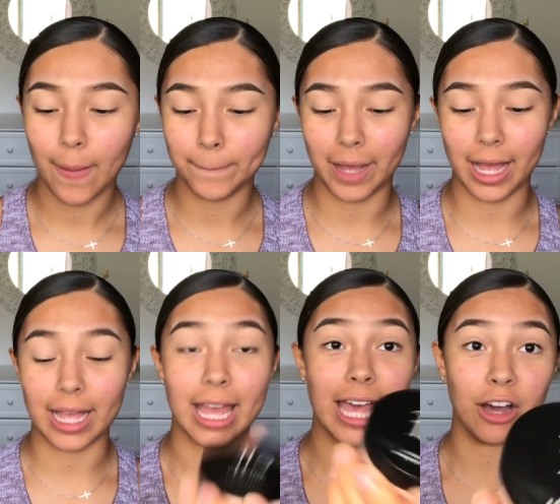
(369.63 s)

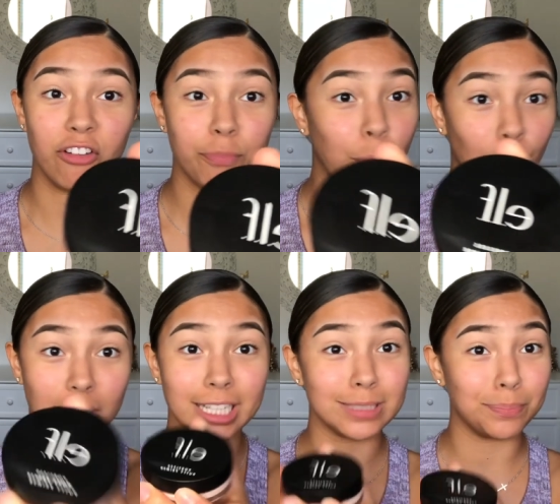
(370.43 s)
my e.l.f.
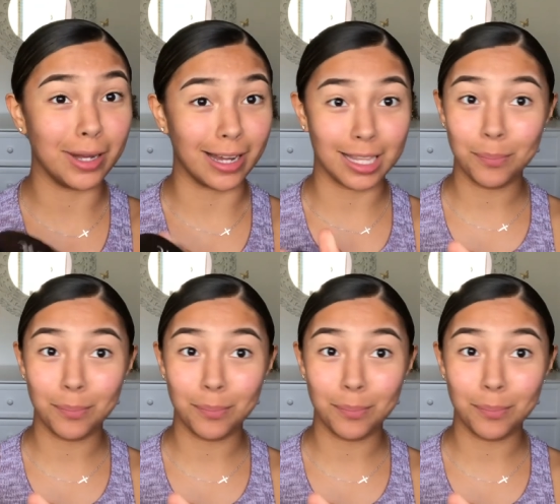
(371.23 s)
Poreless Putty